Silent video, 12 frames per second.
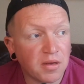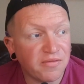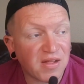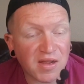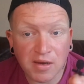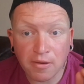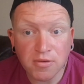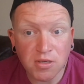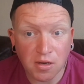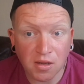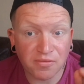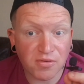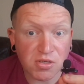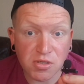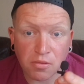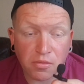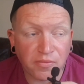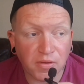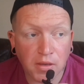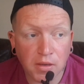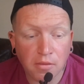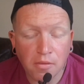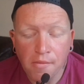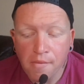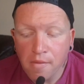If that carries on, I'll have to stop the video.